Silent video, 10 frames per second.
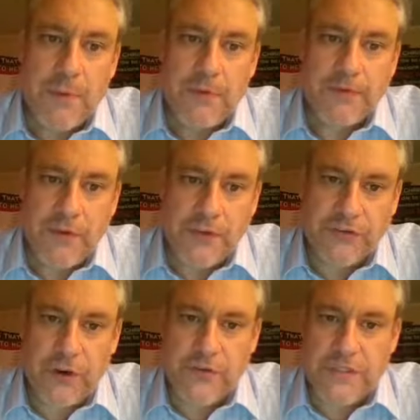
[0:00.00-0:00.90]
So the
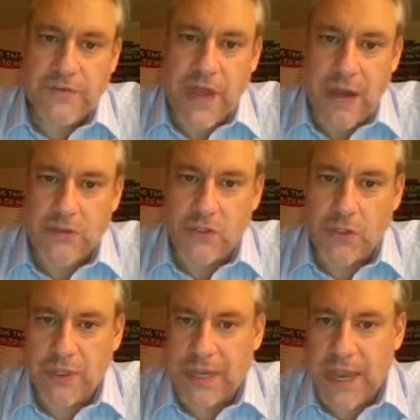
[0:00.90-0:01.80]
servants of the
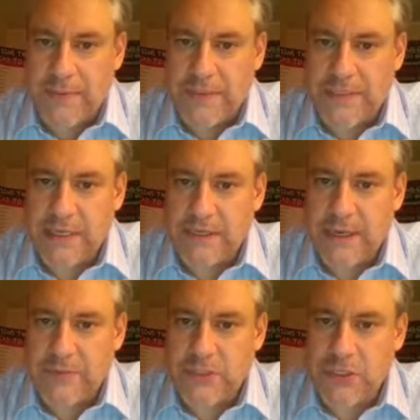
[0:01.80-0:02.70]
householder came and said unto
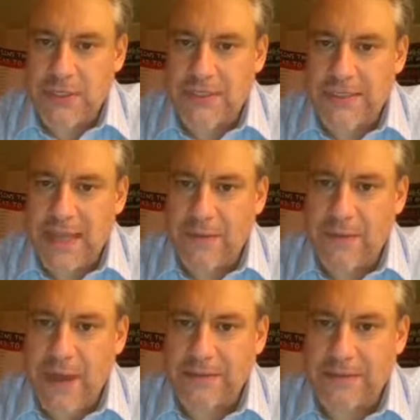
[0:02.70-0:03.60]
him, Sir, did thou
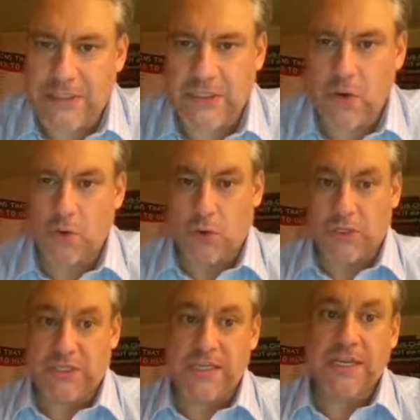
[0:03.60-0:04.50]
not sow
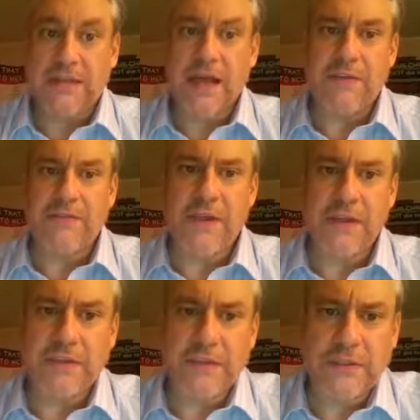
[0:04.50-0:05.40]
good seed in thy
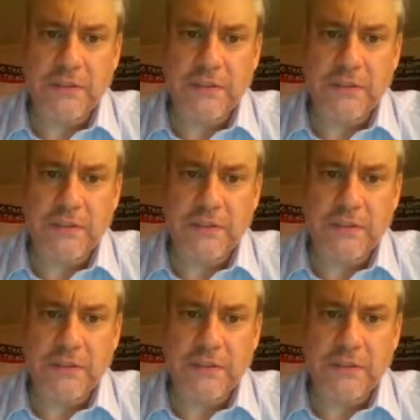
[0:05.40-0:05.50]
field?